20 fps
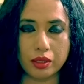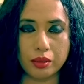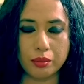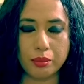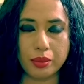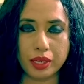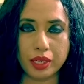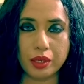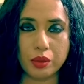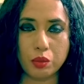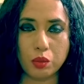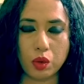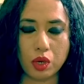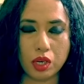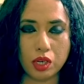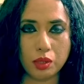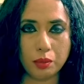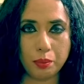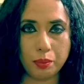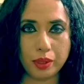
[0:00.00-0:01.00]
bring
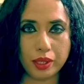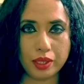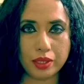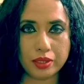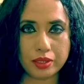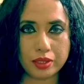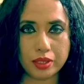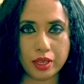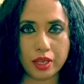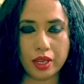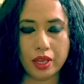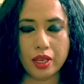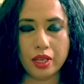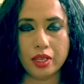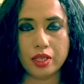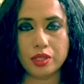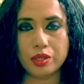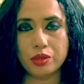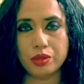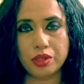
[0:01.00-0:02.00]
world peace.
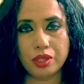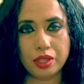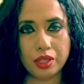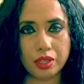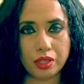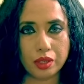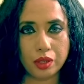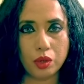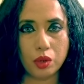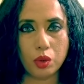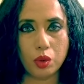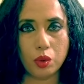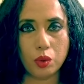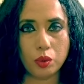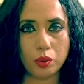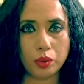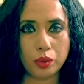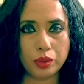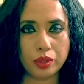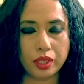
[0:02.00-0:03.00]
So they
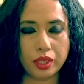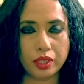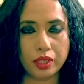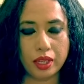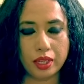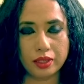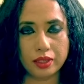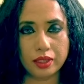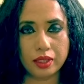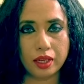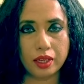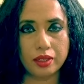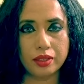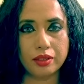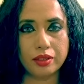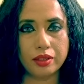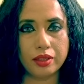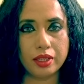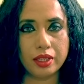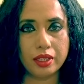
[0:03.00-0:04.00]
go to the another
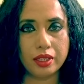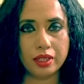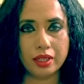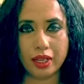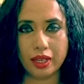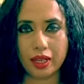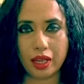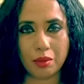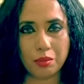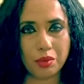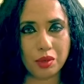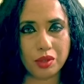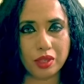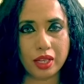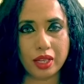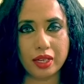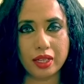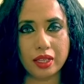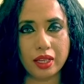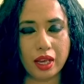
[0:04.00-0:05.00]
country. Like, I'm not
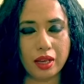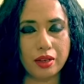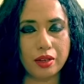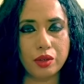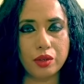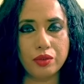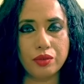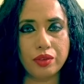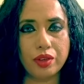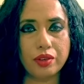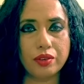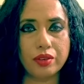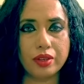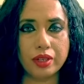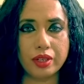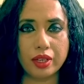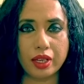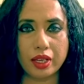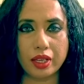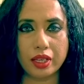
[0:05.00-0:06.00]
telling, I don't
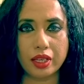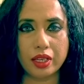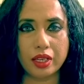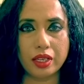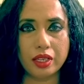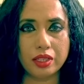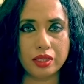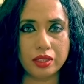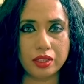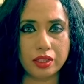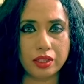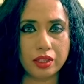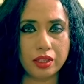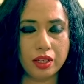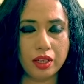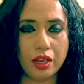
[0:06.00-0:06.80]
favor either,